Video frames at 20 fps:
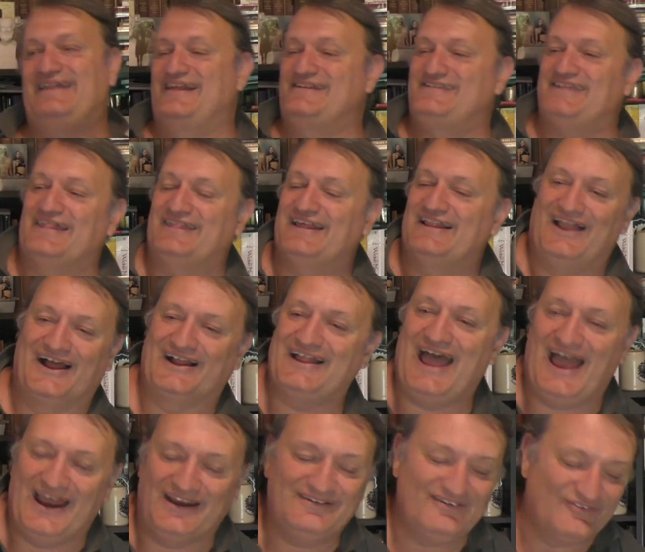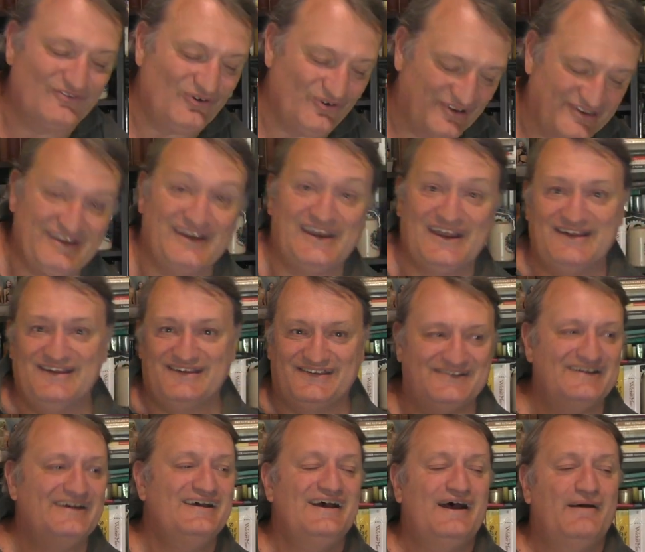That's nothing like that. Of course, it
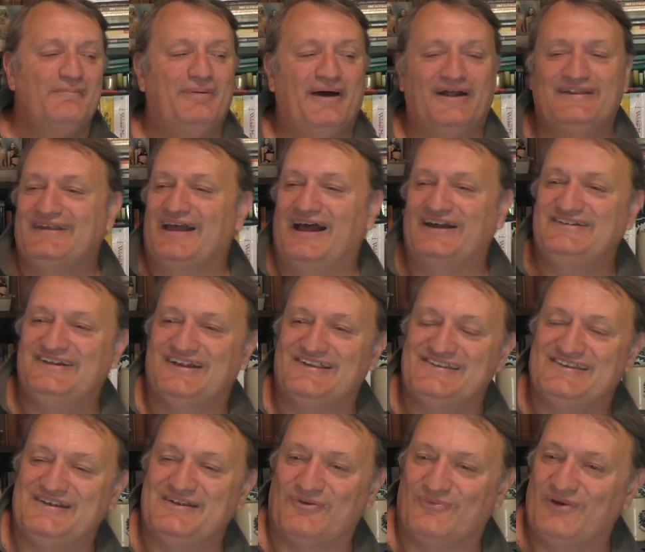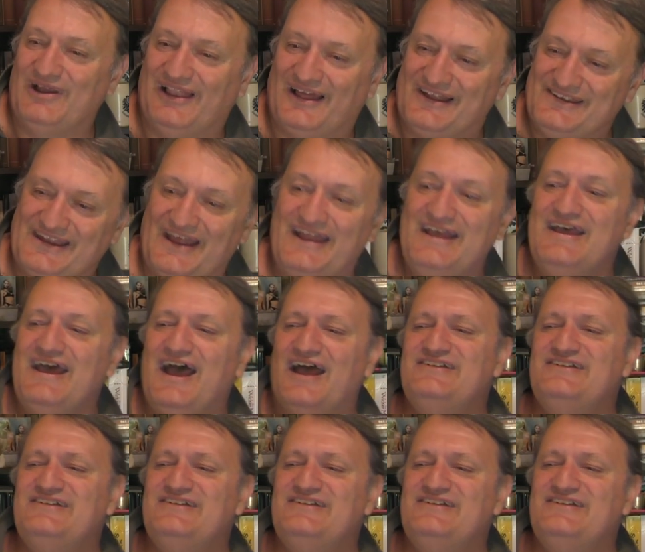is, but uh, she doesn't seem to realize that.